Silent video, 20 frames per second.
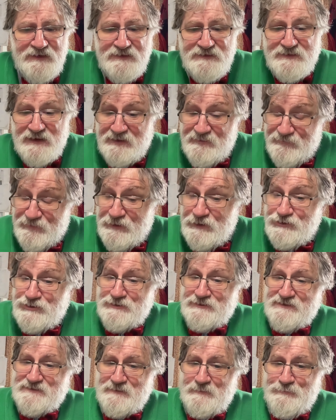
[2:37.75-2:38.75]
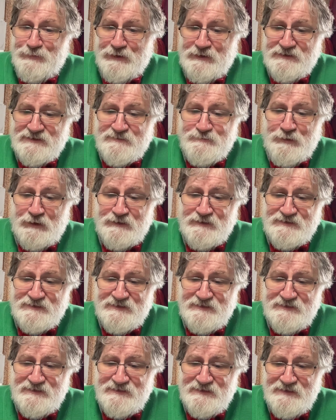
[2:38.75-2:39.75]
divergence from past
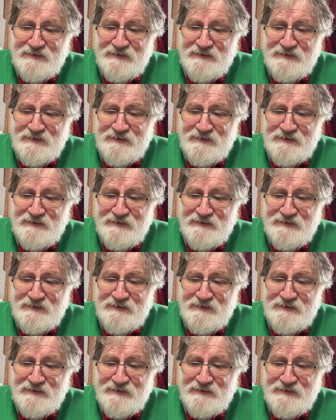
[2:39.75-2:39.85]
policies,